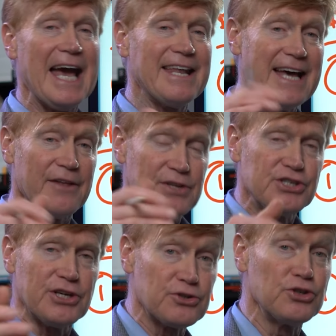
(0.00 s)
and now
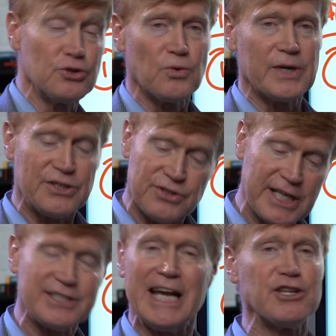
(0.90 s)
this year $226,